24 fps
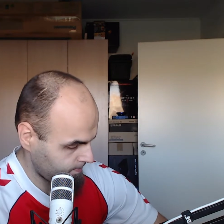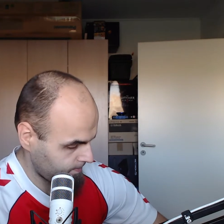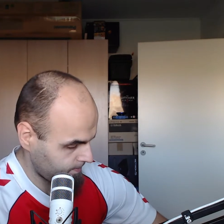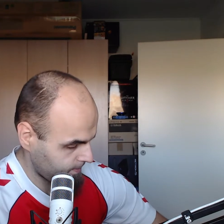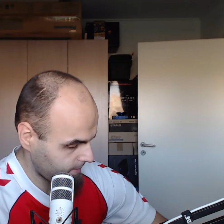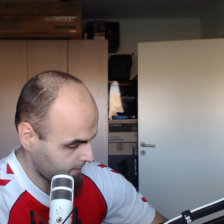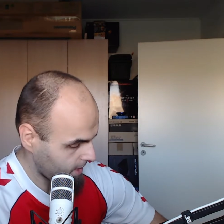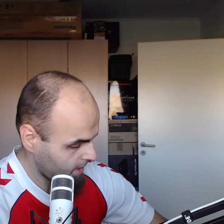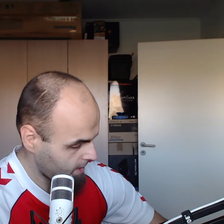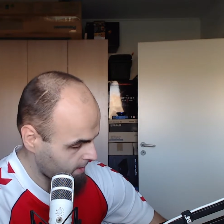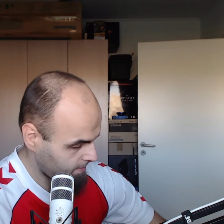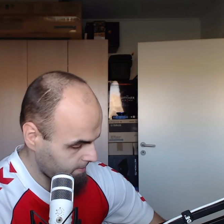
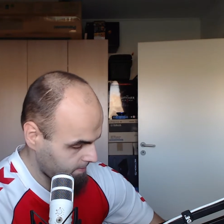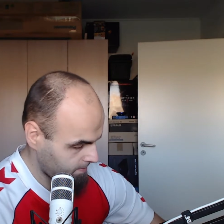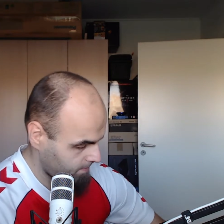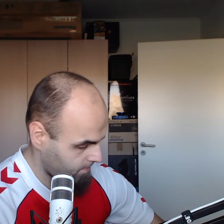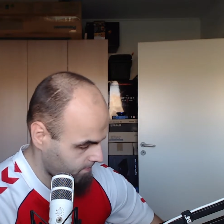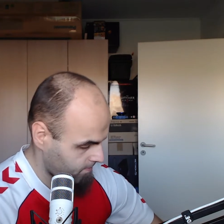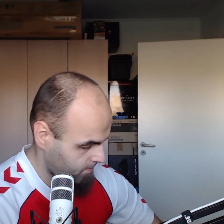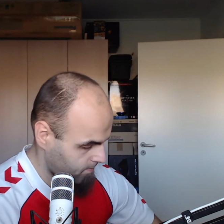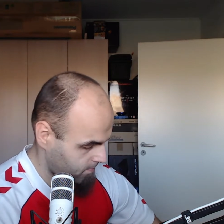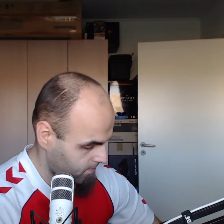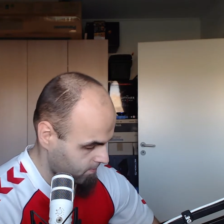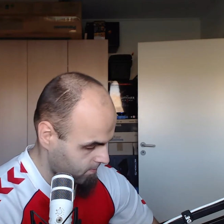yeah,
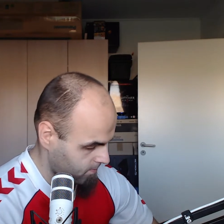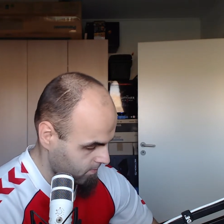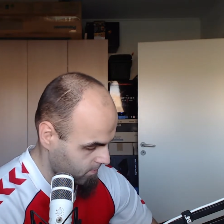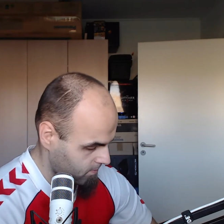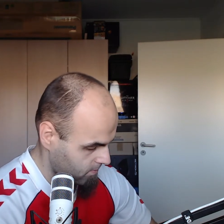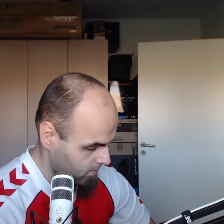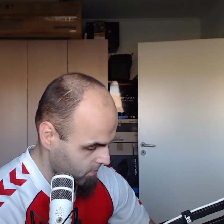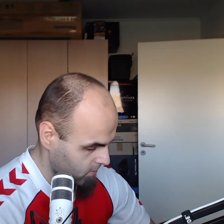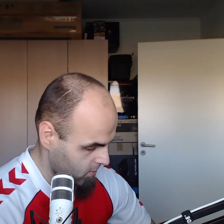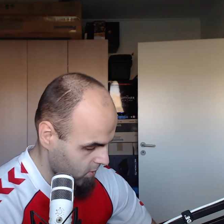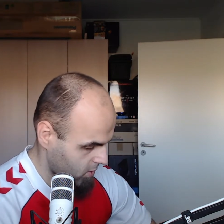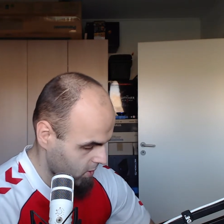
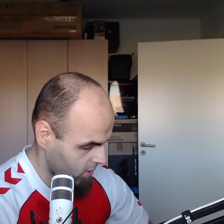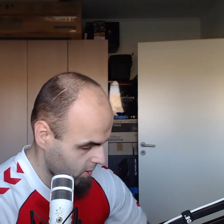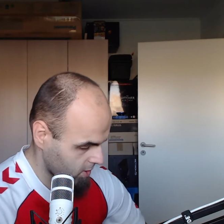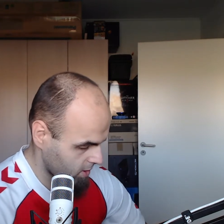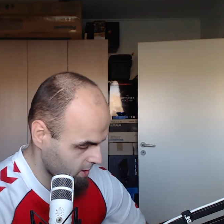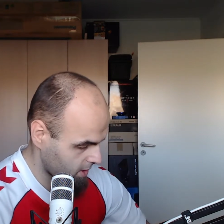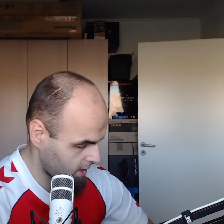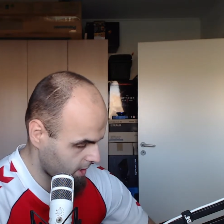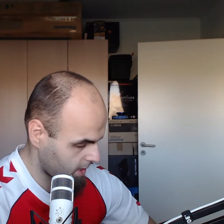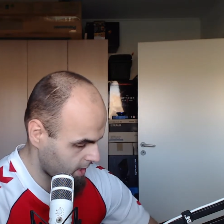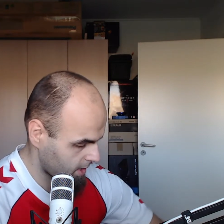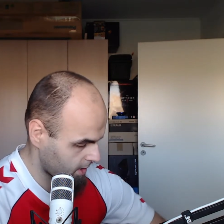just
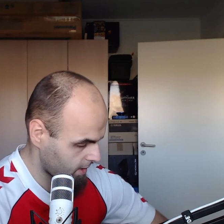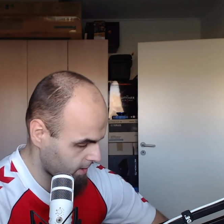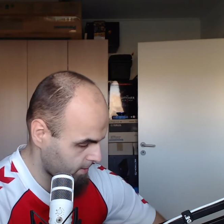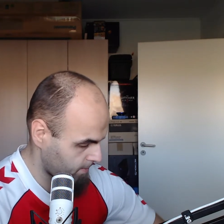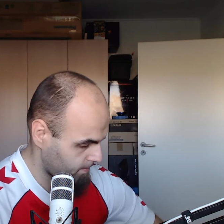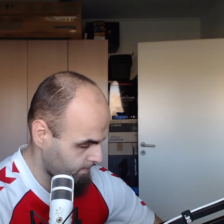got it.